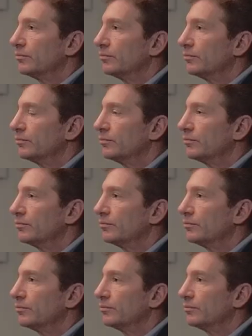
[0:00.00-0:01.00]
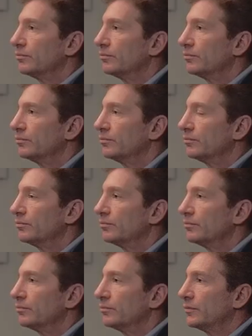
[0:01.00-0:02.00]

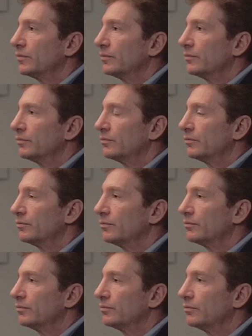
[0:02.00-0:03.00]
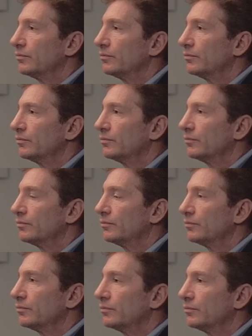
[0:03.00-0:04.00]

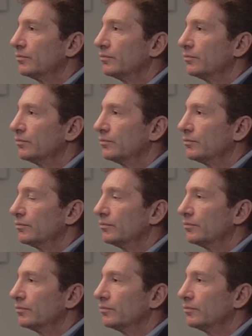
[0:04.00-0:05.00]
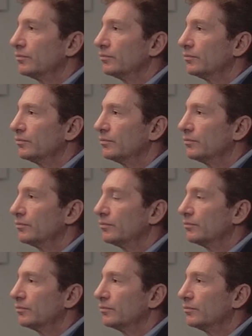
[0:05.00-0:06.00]

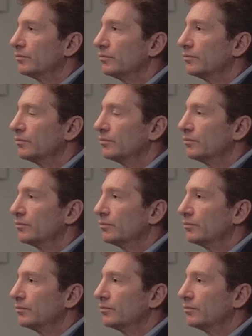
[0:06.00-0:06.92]
No words are spoken by the person on screen.